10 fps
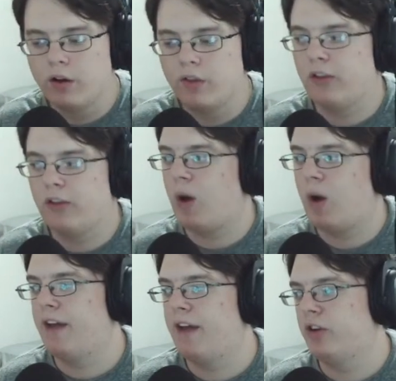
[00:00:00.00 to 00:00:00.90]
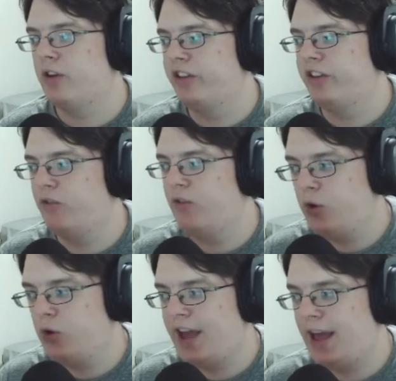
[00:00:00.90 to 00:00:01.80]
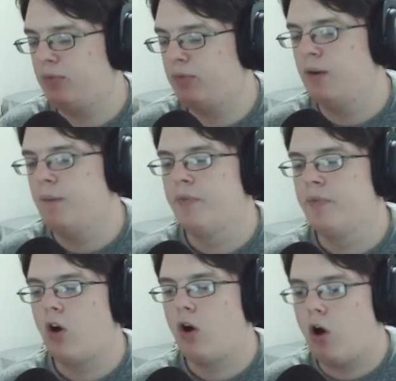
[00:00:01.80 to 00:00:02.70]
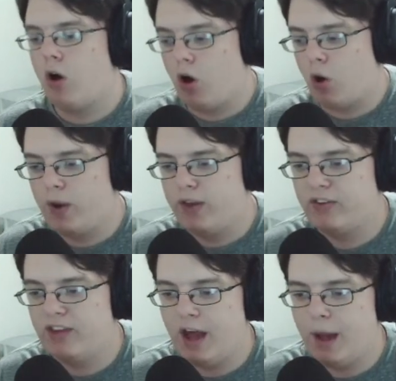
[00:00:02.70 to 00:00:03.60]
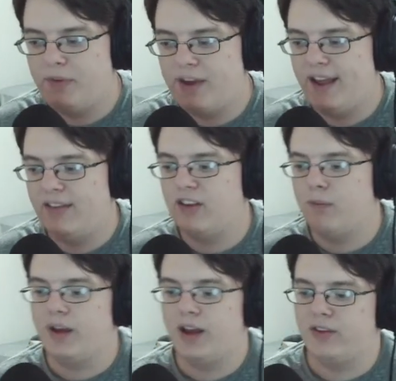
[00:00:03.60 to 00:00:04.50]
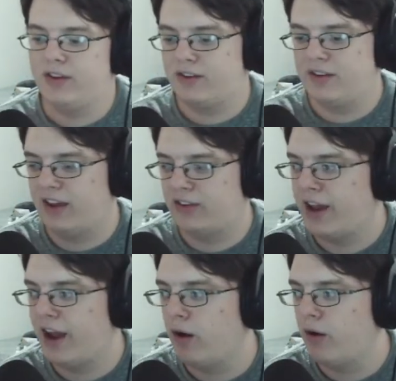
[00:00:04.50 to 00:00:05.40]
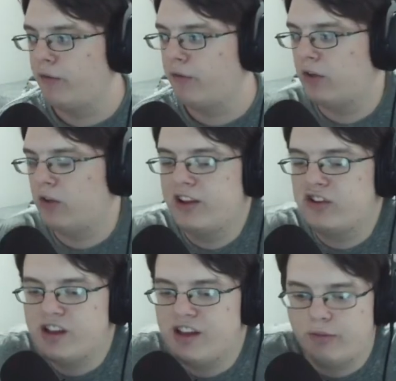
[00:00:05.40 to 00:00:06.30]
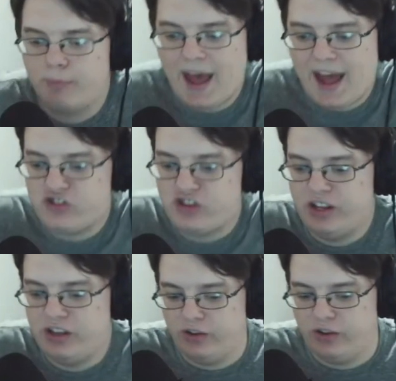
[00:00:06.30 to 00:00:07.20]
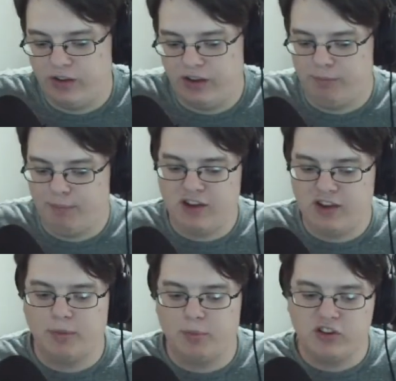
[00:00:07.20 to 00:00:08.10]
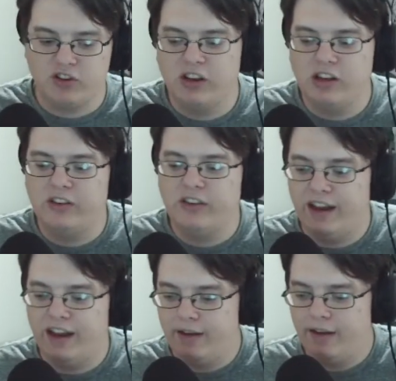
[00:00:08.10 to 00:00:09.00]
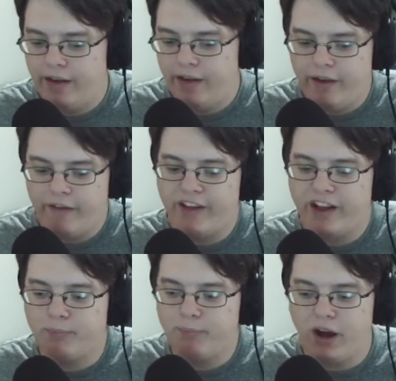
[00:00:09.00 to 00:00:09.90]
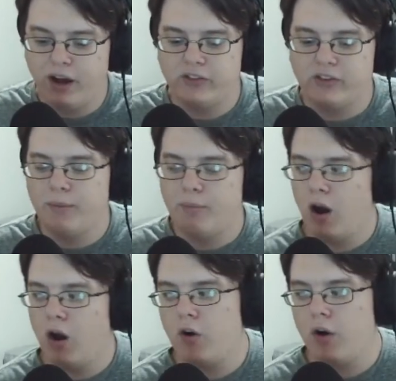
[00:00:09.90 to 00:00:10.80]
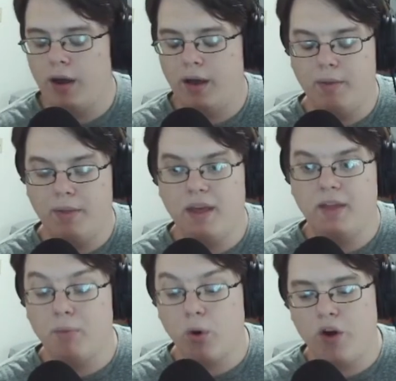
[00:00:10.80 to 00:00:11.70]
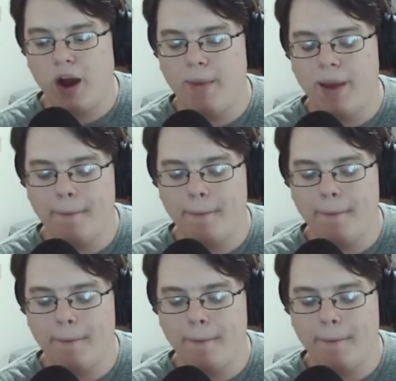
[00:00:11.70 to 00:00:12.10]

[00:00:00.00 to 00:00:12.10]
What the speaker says: That's why, for instance, video games always get updates. It's because it takes care of glitches, it patches up glitches, and it fixes bugs in the programming.